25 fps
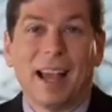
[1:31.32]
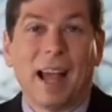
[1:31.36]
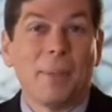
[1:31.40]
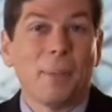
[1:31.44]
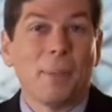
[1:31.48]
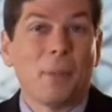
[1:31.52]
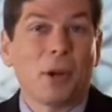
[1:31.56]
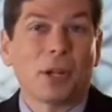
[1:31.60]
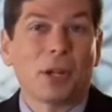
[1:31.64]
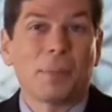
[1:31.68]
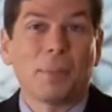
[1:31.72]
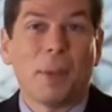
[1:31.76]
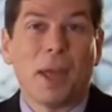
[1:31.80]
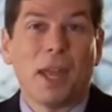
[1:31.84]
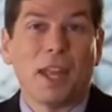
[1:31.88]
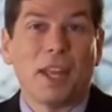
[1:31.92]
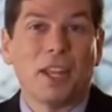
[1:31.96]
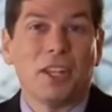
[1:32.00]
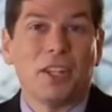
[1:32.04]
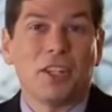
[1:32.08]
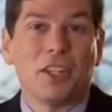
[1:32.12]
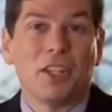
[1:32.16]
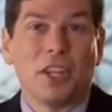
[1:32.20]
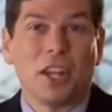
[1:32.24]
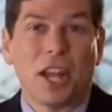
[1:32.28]
plane
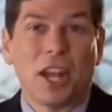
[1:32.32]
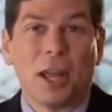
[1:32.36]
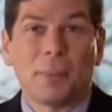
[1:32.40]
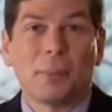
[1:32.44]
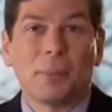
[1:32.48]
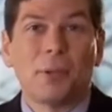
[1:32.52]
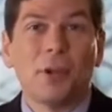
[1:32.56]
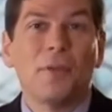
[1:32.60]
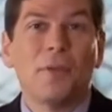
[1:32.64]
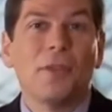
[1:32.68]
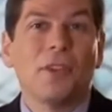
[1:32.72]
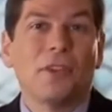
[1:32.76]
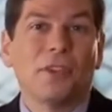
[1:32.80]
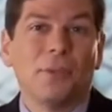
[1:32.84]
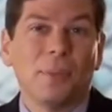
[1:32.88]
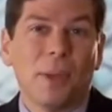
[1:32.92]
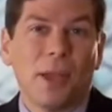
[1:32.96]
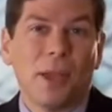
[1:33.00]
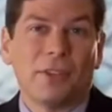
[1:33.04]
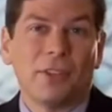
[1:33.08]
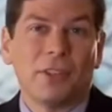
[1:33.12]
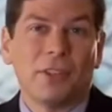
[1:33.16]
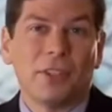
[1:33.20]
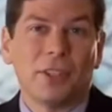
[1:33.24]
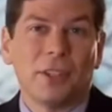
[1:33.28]
crash. He ran five
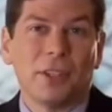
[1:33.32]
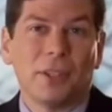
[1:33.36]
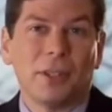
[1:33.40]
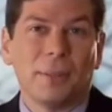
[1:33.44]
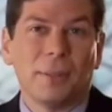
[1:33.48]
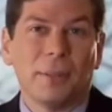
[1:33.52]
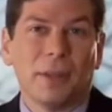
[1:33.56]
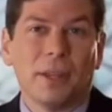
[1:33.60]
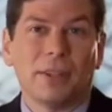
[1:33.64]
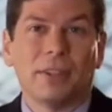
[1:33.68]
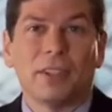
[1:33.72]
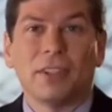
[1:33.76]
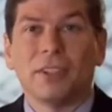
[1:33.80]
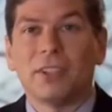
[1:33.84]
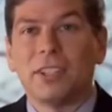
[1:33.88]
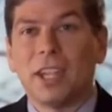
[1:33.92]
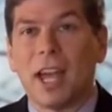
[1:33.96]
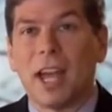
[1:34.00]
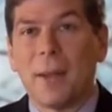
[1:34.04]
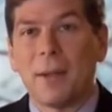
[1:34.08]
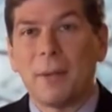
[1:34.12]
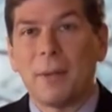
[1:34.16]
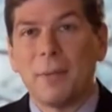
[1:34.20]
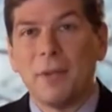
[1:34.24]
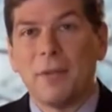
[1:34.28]
points ahead of,
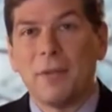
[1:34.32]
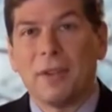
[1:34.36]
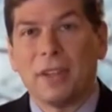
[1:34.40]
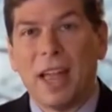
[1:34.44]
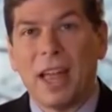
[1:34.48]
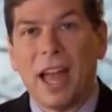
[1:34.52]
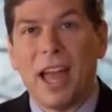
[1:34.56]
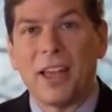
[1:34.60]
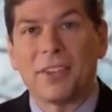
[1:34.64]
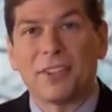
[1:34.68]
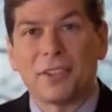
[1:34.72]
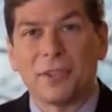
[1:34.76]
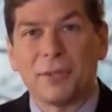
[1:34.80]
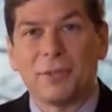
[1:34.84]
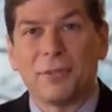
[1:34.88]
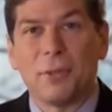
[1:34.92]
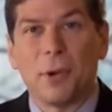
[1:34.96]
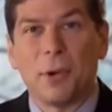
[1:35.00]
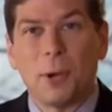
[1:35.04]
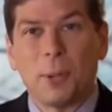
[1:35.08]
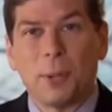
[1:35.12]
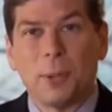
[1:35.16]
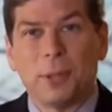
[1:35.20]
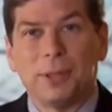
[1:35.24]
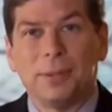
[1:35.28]
of uh,
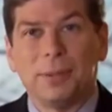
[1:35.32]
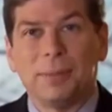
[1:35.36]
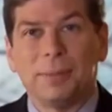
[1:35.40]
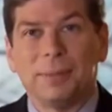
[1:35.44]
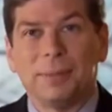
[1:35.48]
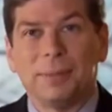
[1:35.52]
Barack